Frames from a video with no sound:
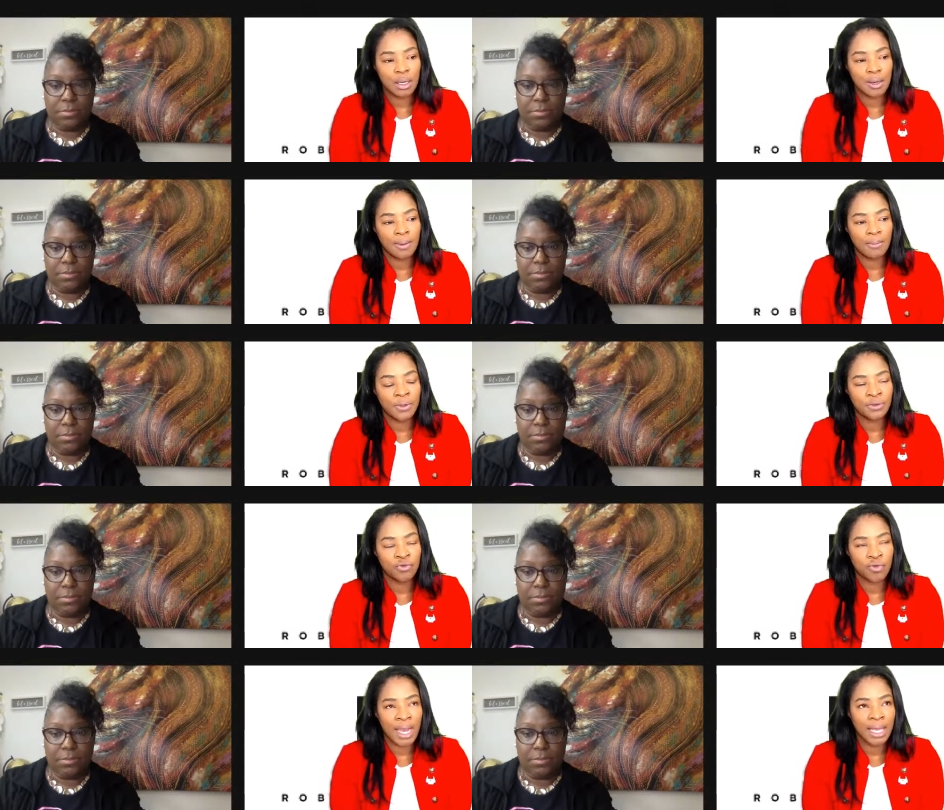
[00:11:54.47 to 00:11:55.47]
Speaker 1: when you
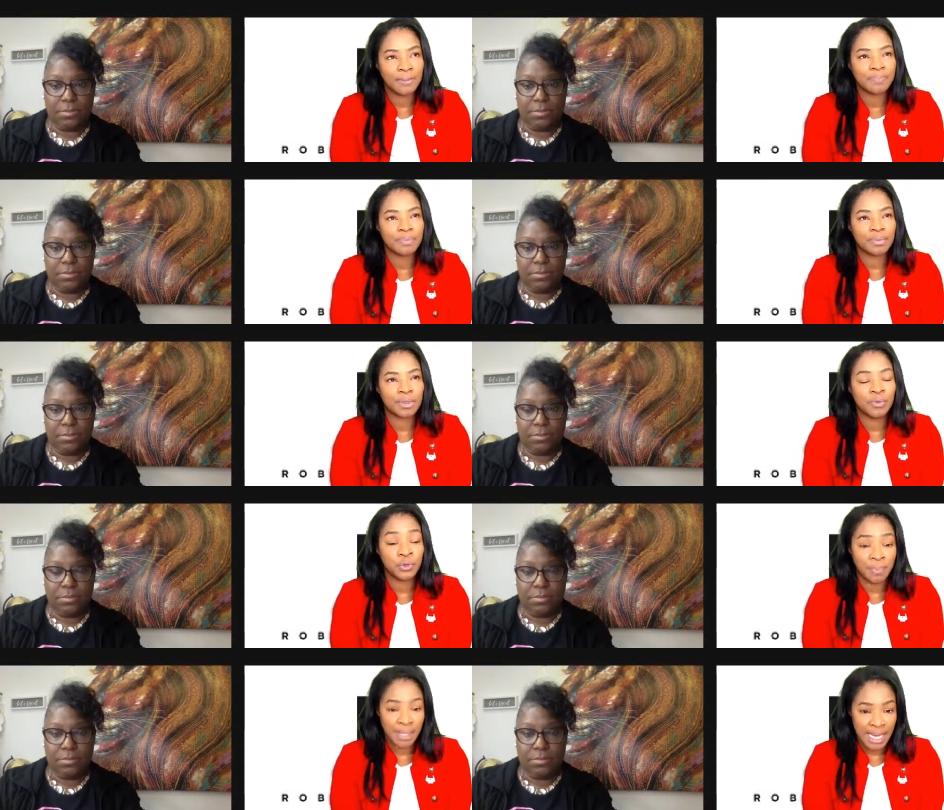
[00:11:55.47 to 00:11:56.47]
write, when you
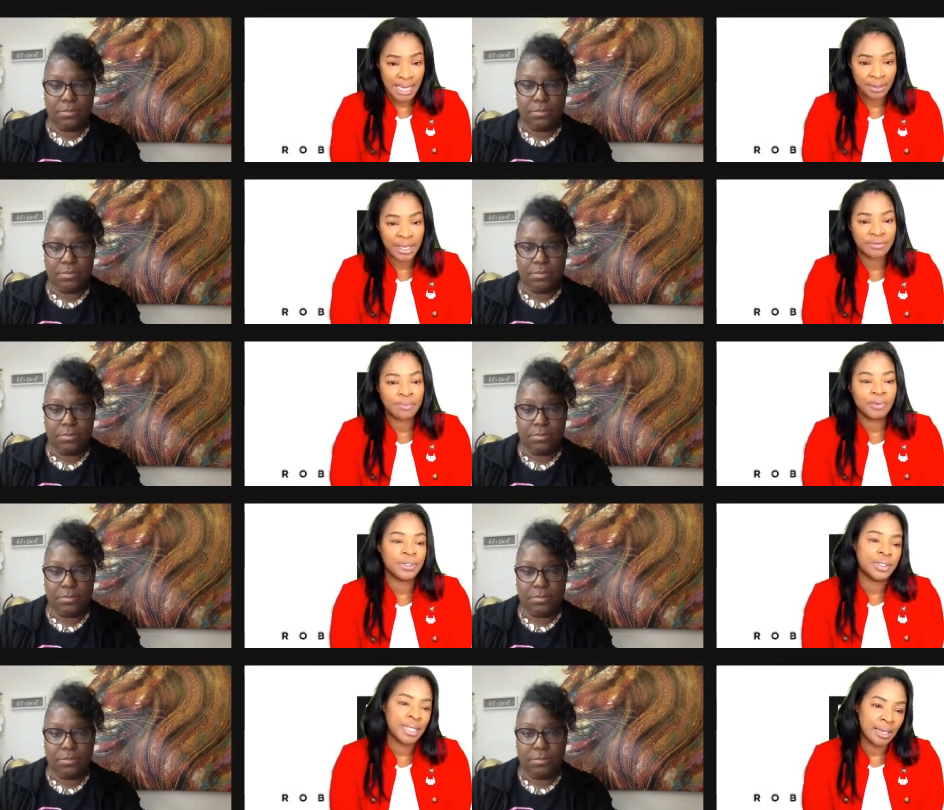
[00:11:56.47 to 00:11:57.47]
apply, you have to put
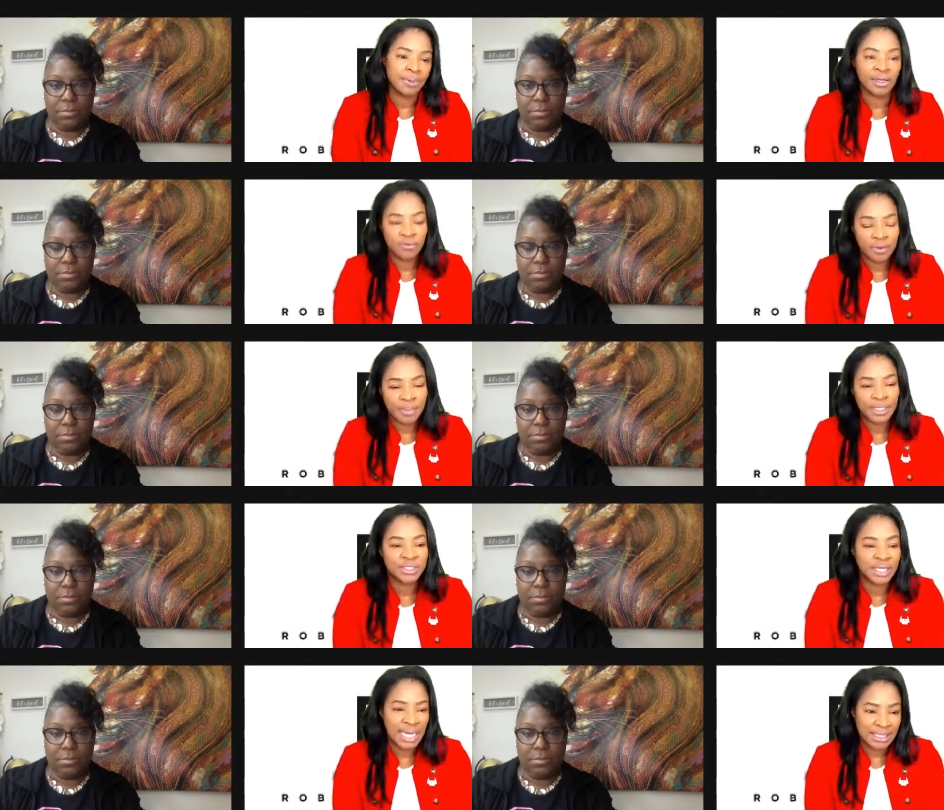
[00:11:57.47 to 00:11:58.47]
your name, your information,
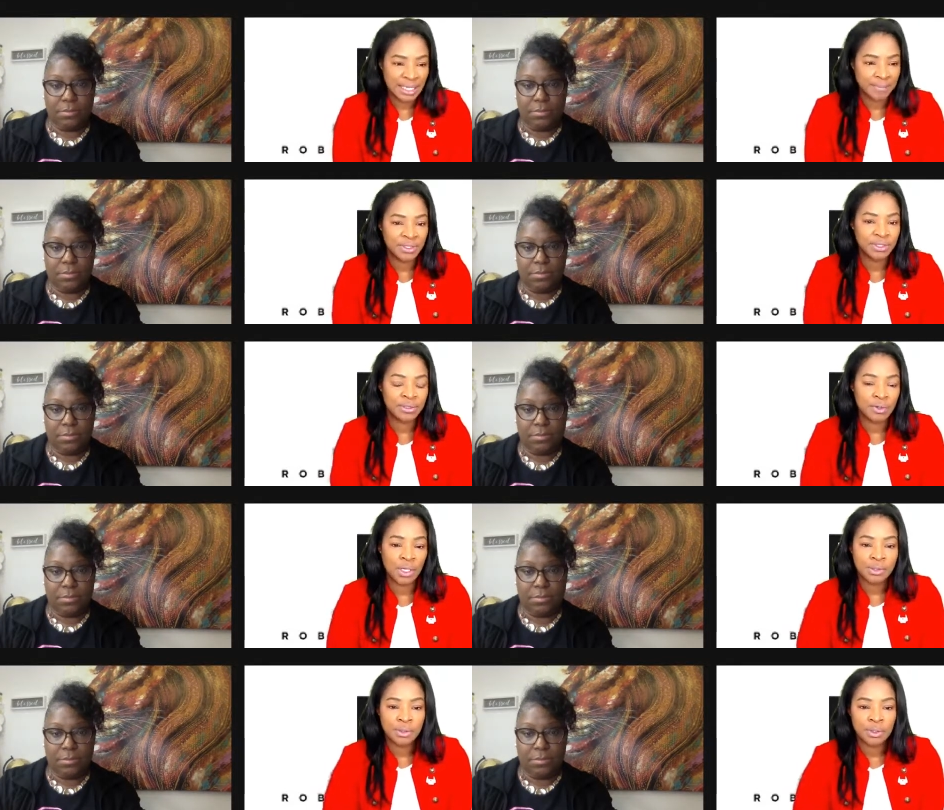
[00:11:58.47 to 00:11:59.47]
your contact. But then there's
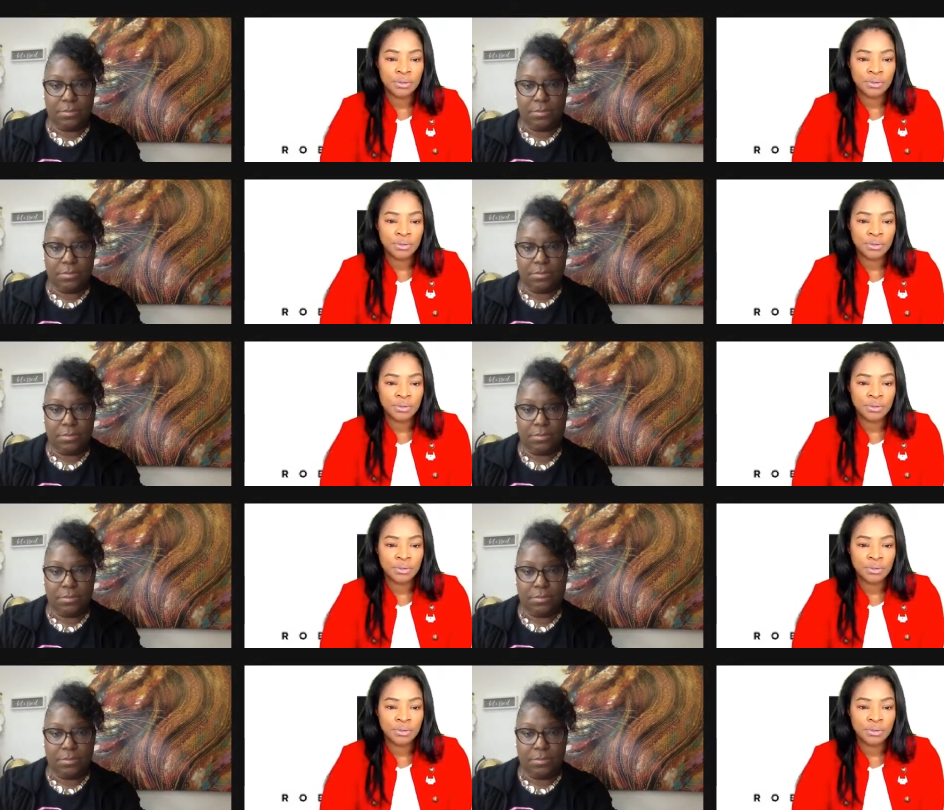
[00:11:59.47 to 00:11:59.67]
also a little